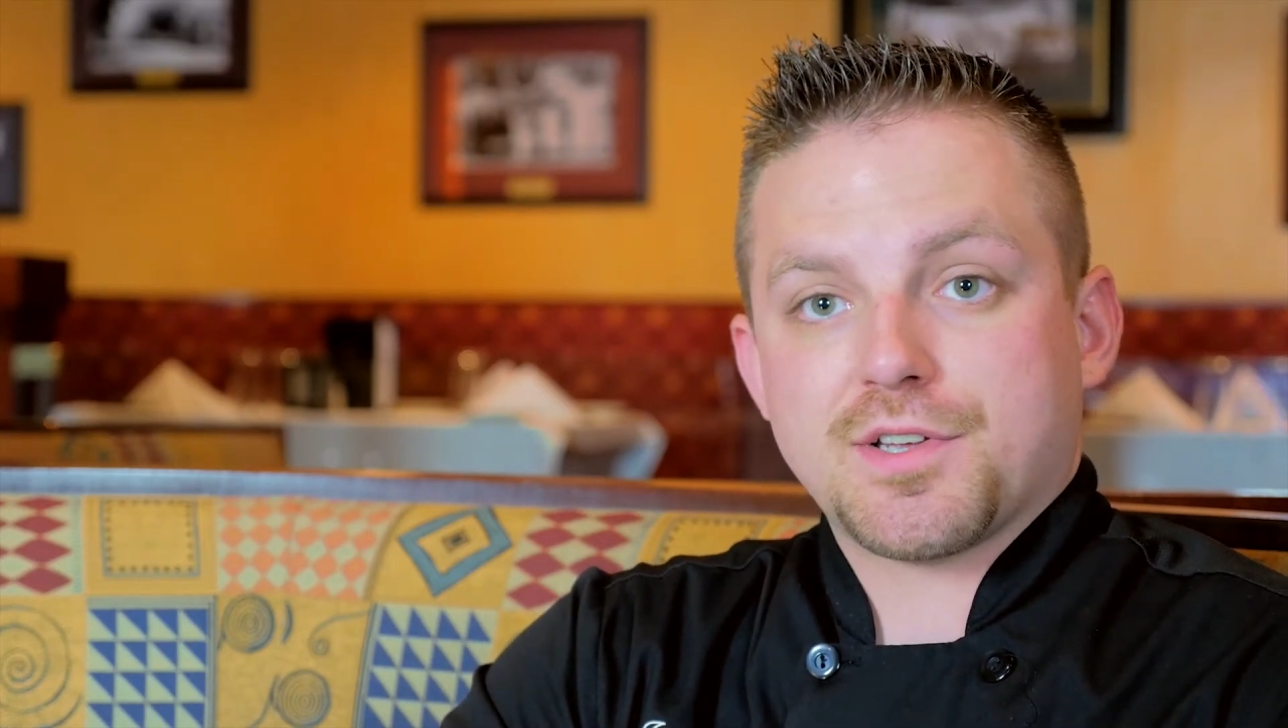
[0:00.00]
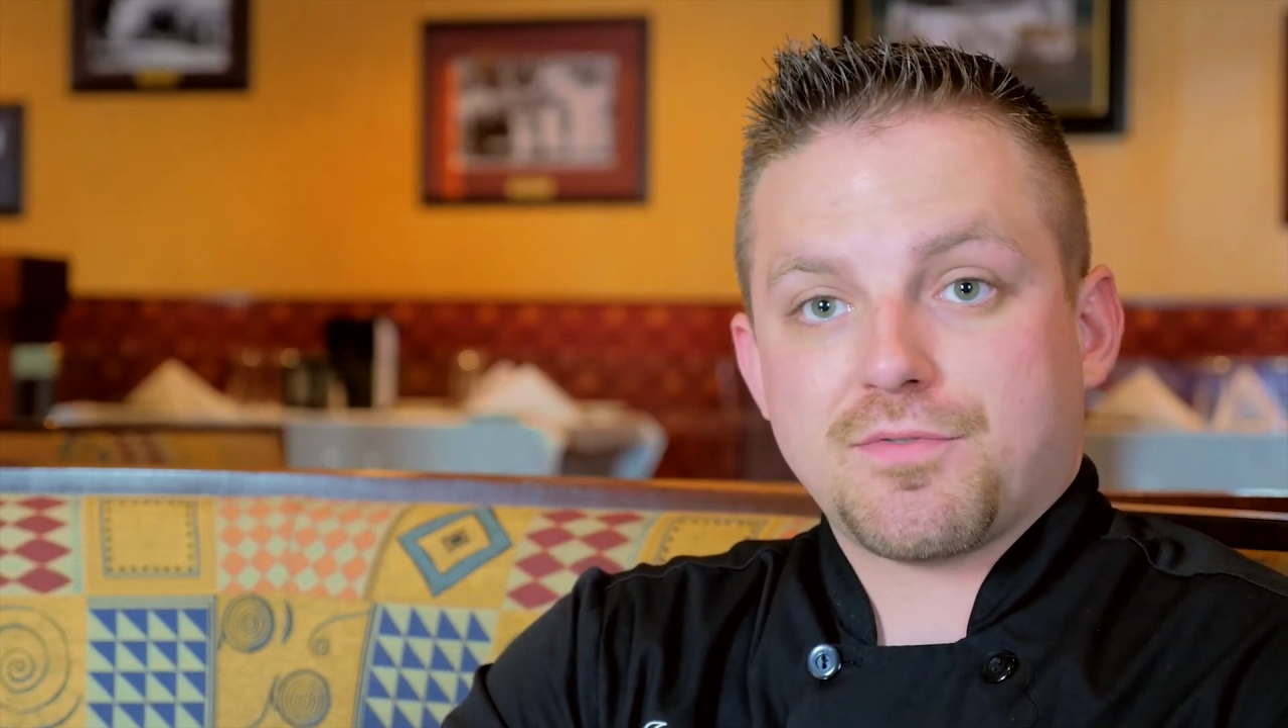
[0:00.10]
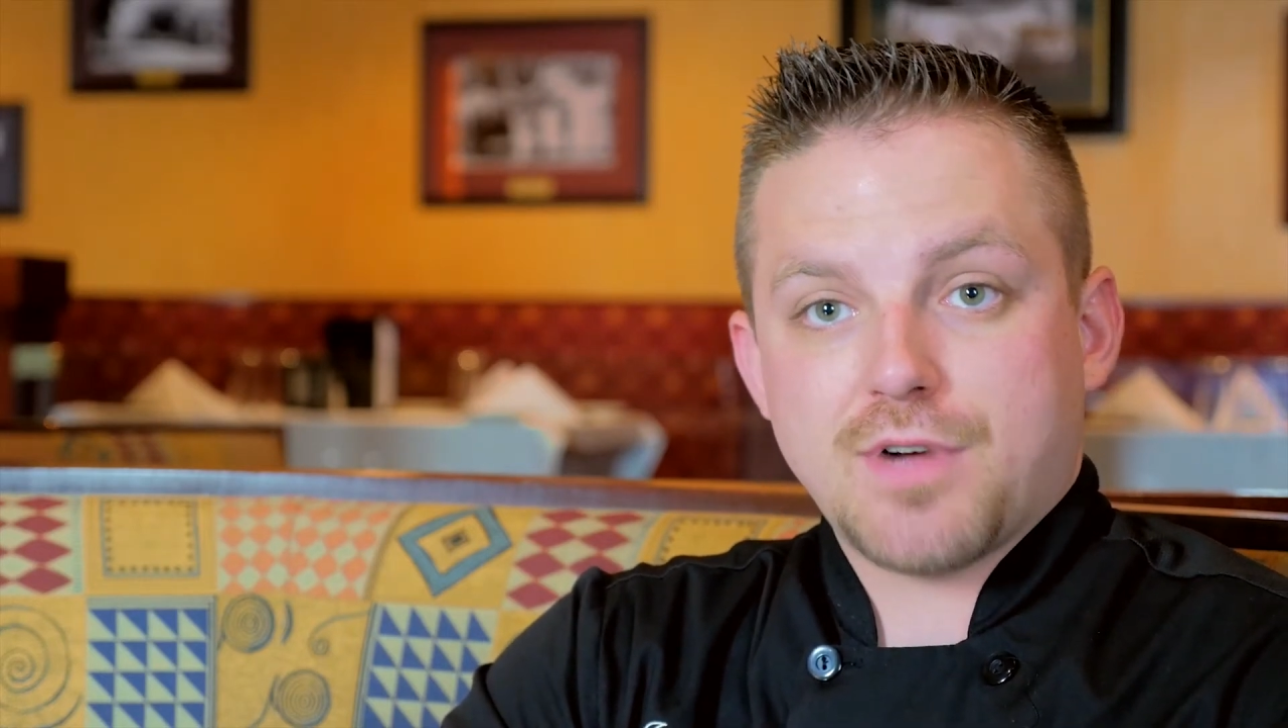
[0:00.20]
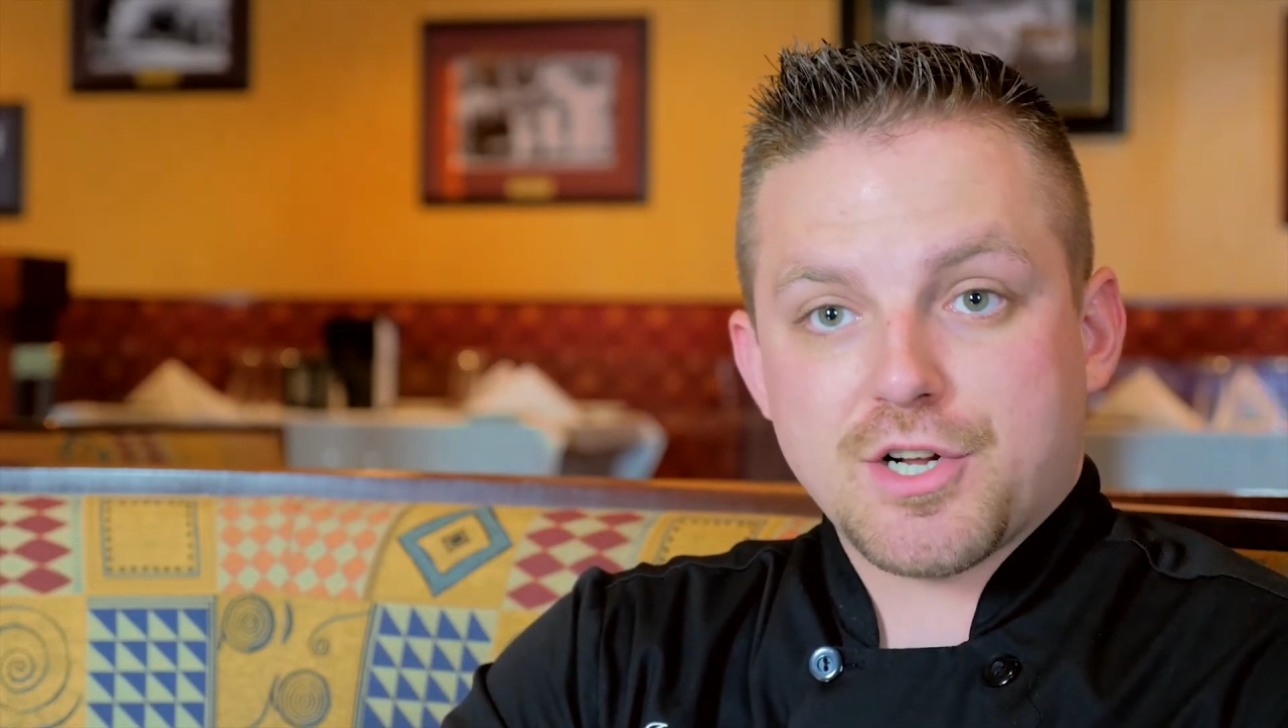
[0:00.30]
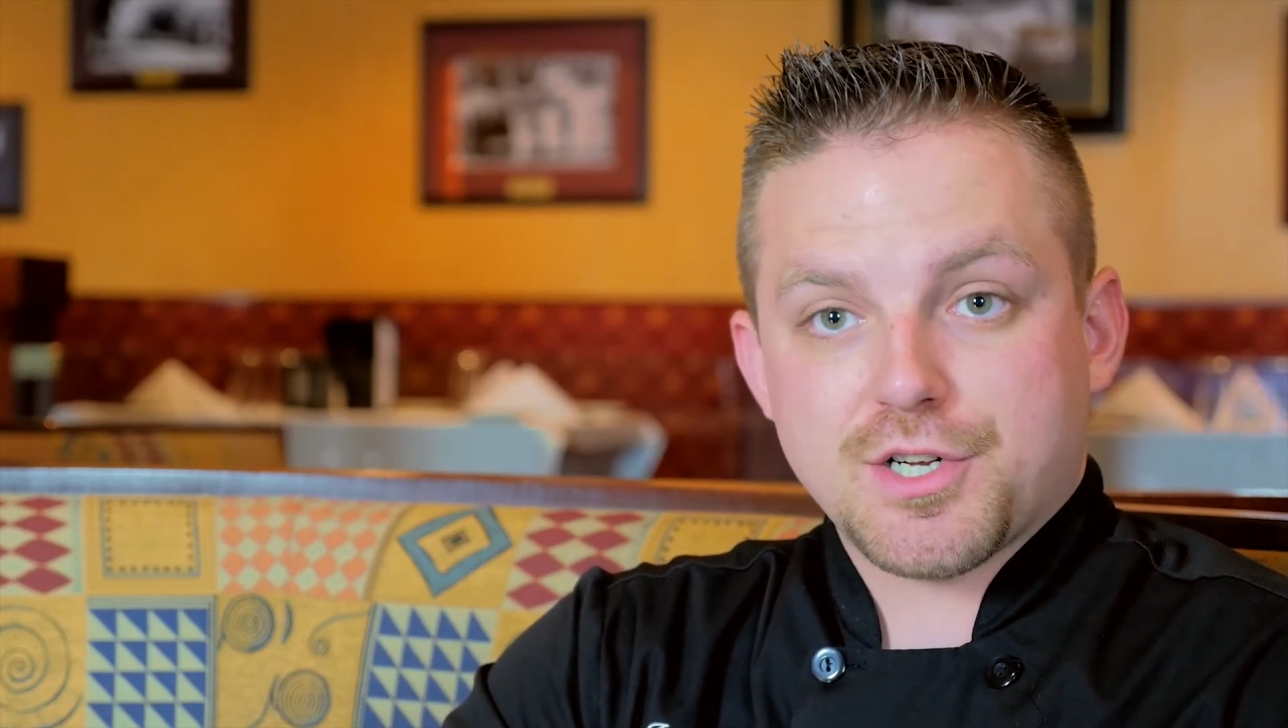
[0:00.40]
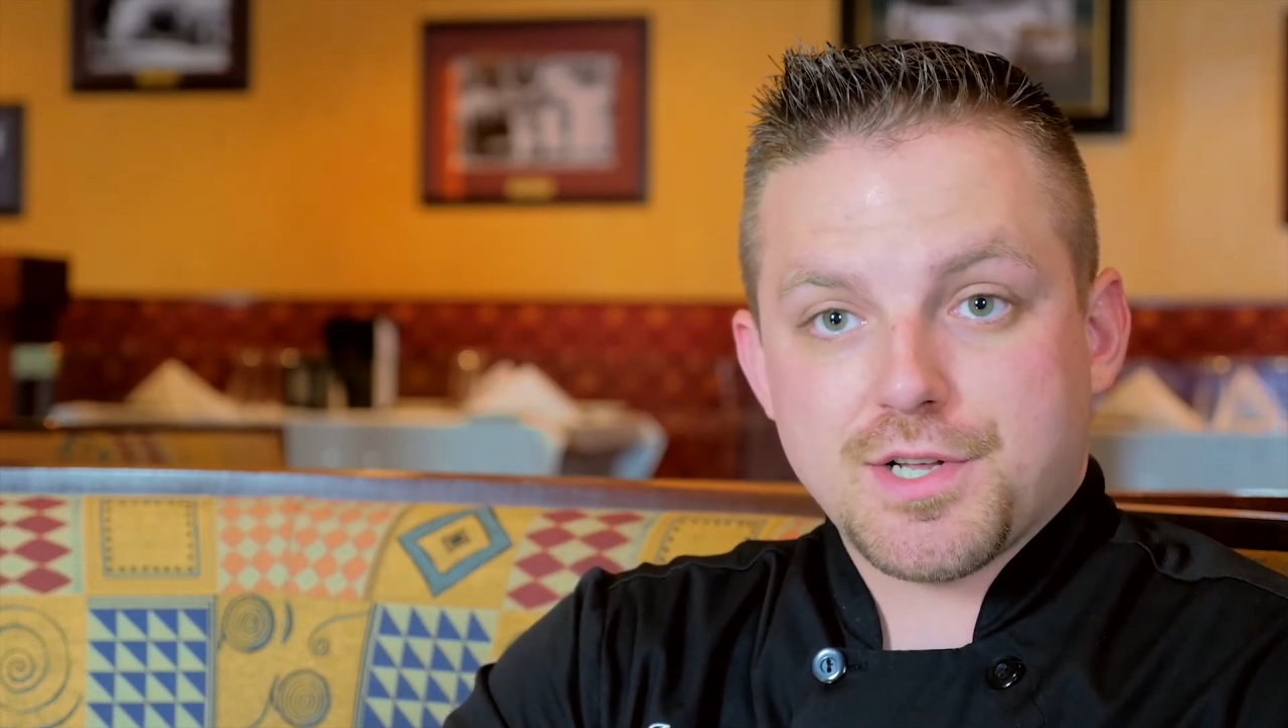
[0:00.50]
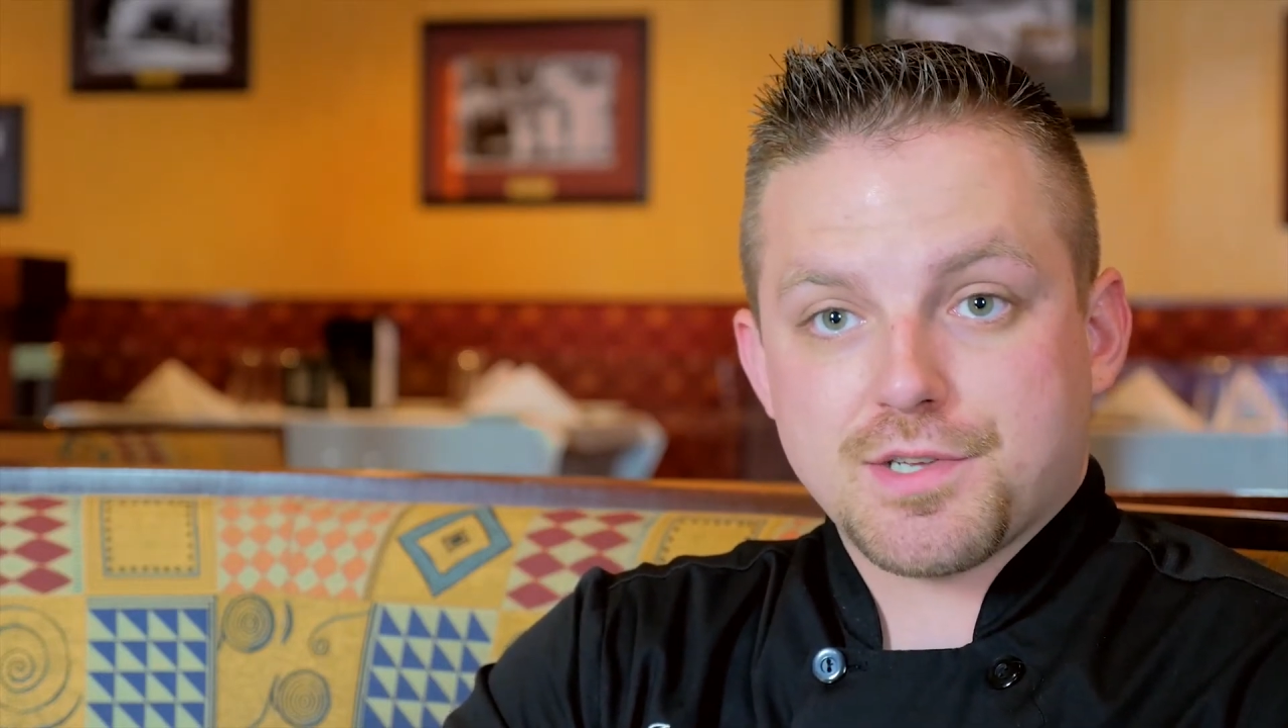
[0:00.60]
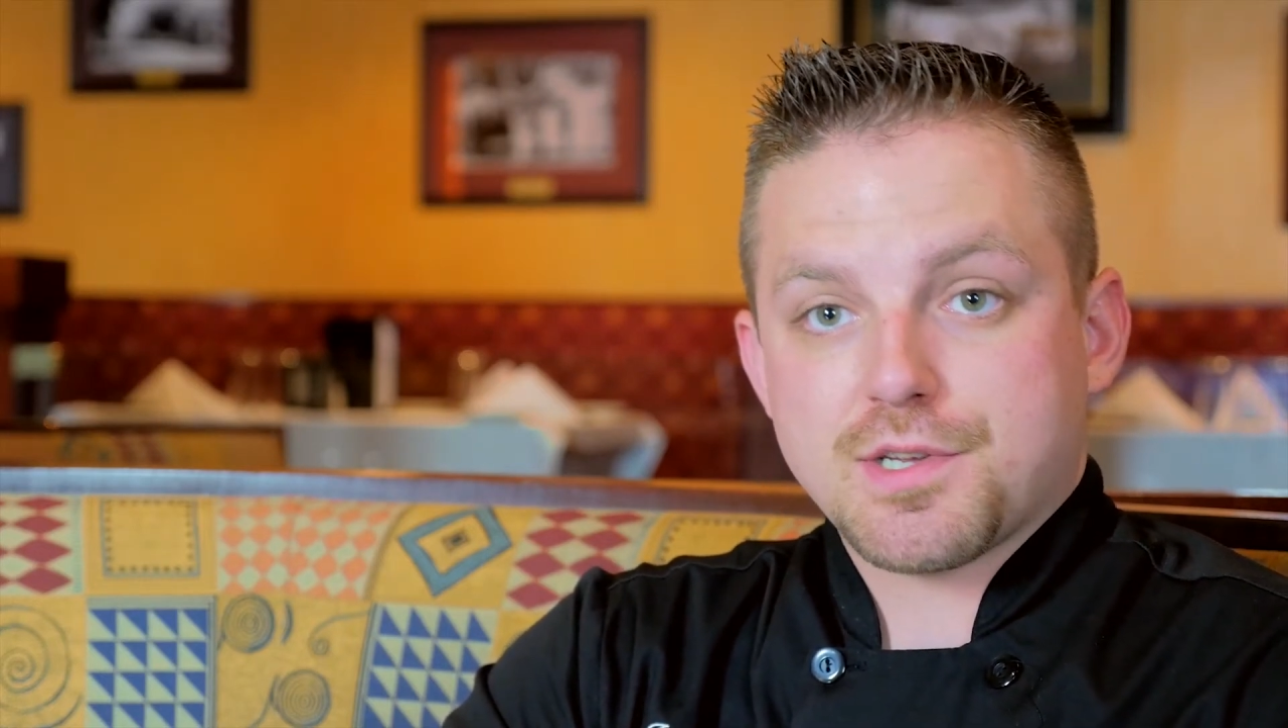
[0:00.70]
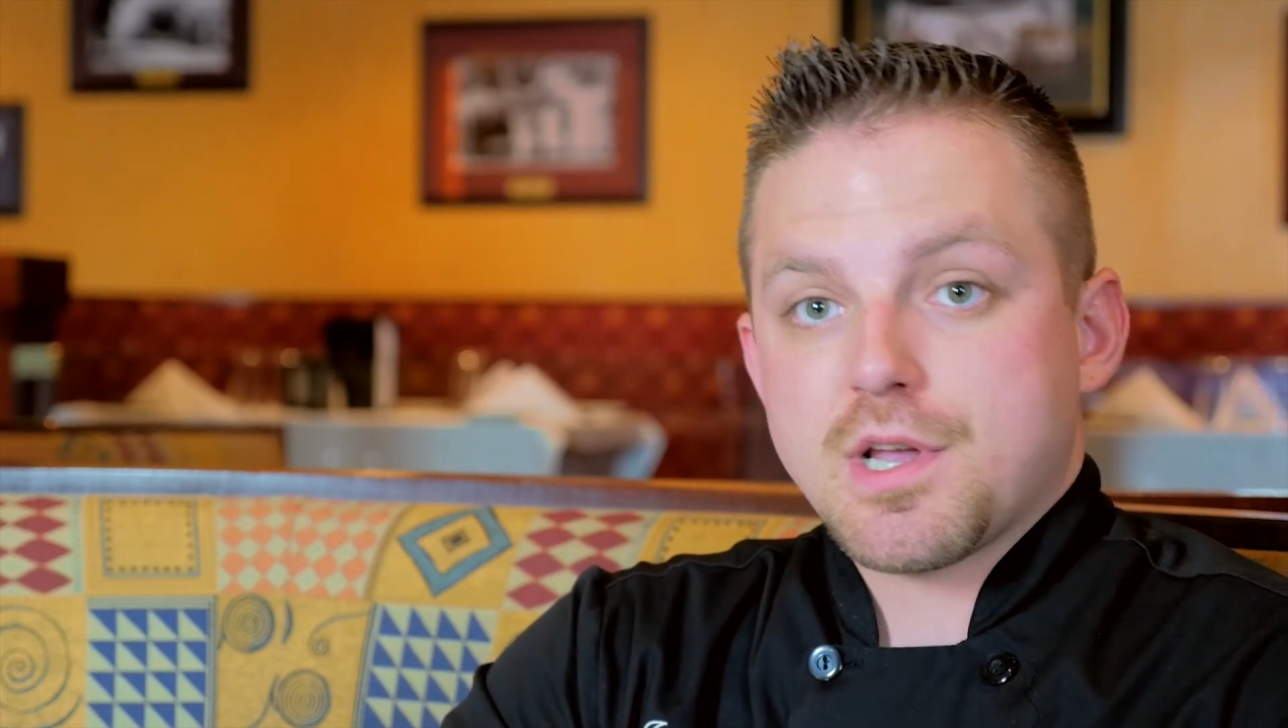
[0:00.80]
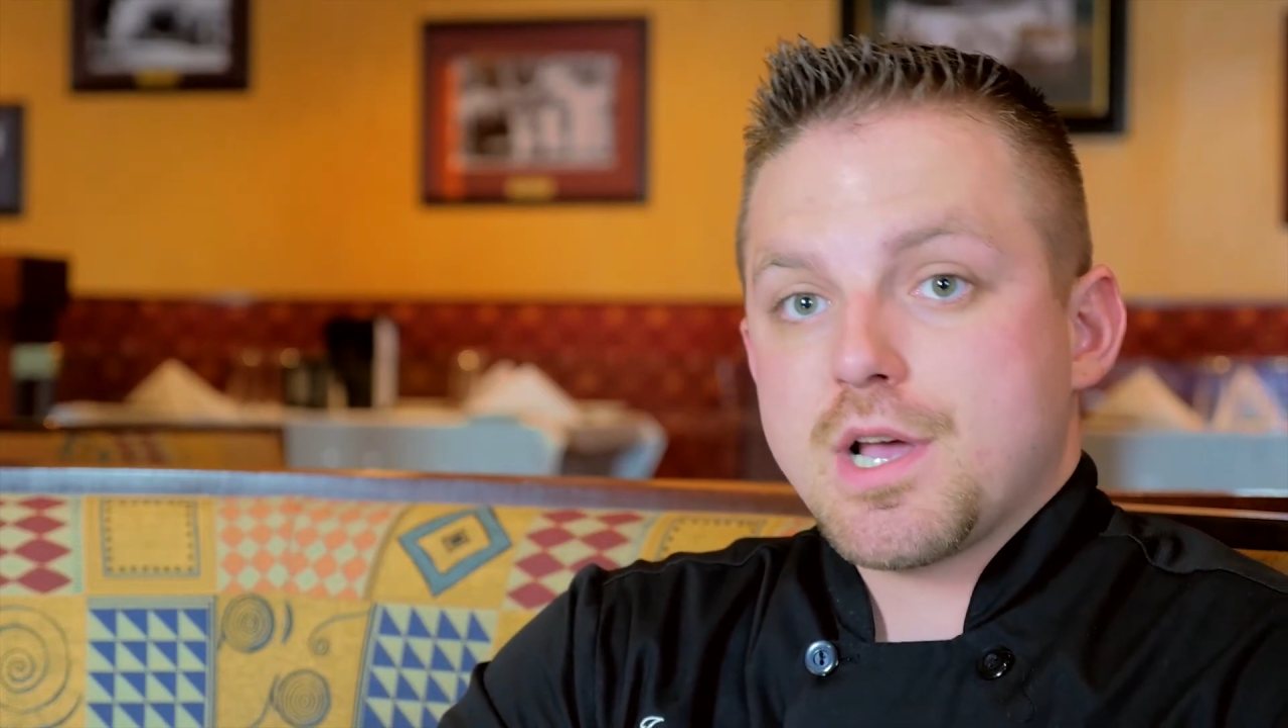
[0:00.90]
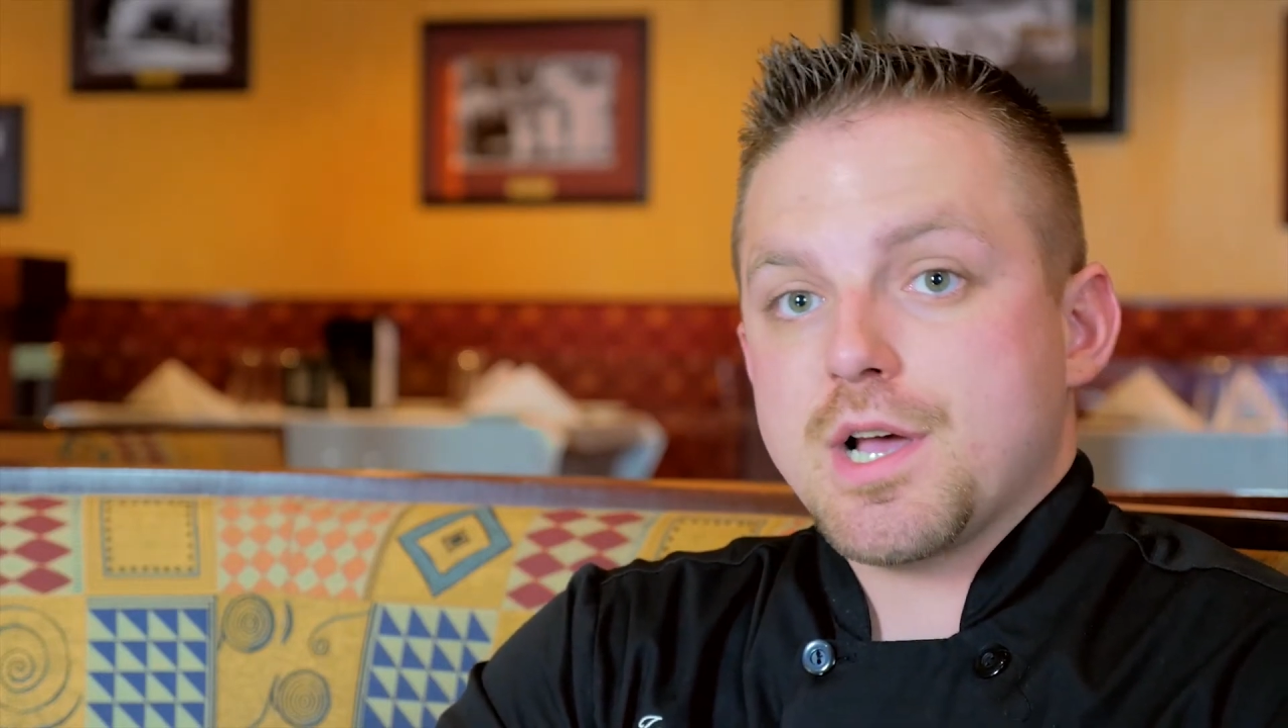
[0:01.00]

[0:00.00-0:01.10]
freshness,